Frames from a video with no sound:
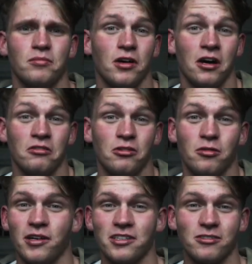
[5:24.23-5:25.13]
don't know
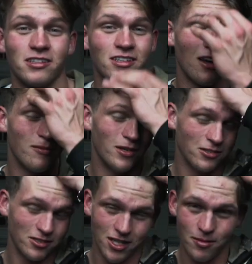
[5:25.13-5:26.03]
what place it was, but it
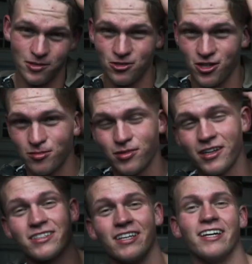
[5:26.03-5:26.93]
was some type of nutrition
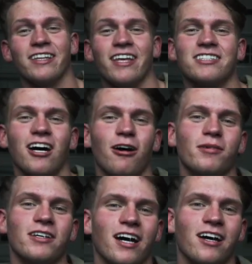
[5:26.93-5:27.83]
place, and they taught
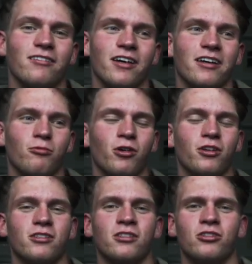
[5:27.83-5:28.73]
me kind of like
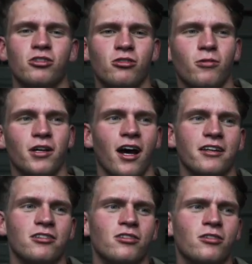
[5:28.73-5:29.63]
what to do and what
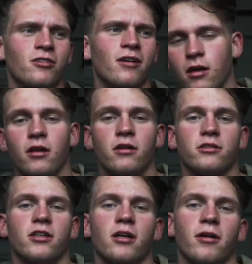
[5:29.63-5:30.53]
not to do.
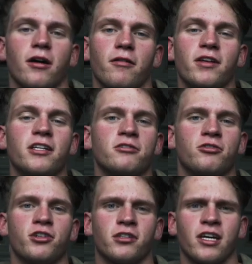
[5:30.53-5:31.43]
So yeah, my fitness
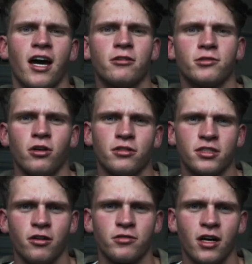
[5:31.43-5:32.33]
nutrition kind of was all
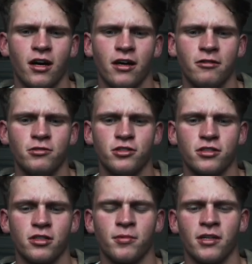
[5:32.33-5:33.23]
self-taught. It was
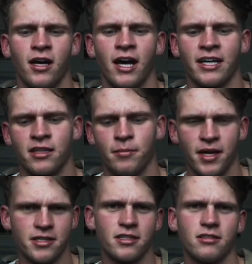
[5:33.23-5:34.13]
just something that I got the
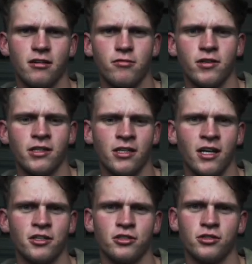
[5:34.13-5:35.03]
basics of, and
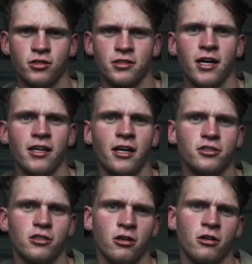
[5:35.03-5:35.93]
then I just took that and I
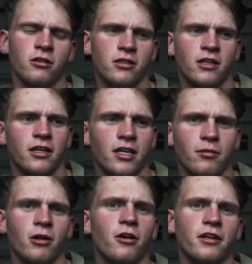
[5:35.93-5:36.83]
just learned, and I
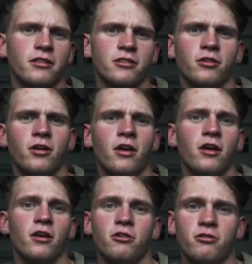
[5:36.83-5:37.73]
kept learning. So
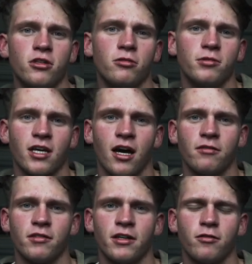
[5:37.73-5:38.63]
YouTube was
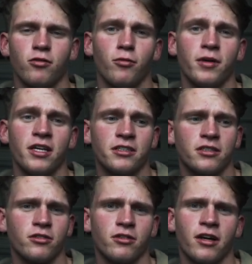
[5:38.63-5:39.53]
kind of there for me,
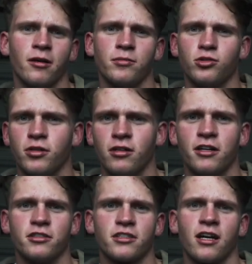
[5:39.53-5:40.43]
Instagram, Twitter.
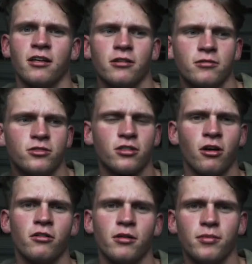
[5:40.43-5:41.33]
I just kind of took
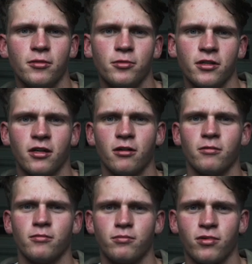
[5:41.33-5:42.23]
all the people that
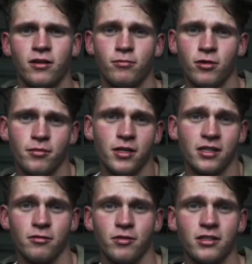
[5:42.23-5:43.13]
are pretty big
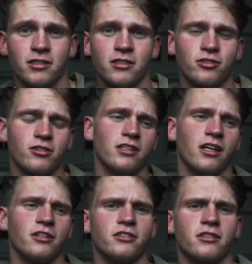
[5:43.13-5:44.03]
in the fitness industry,
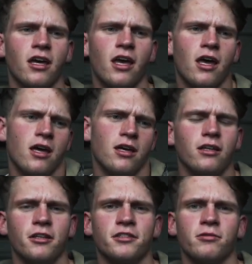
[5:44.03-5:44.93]
and I just
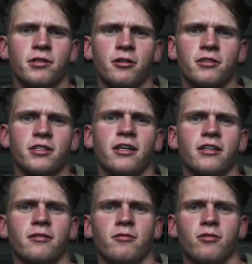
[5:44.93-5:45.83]
listened to what they were saying,
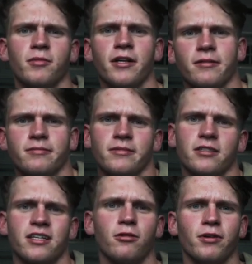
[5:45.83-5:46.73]
and from there,
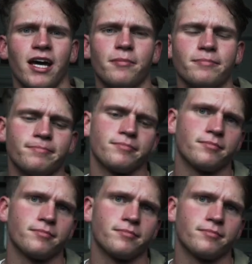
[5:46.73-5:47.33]
that's kind of what happened.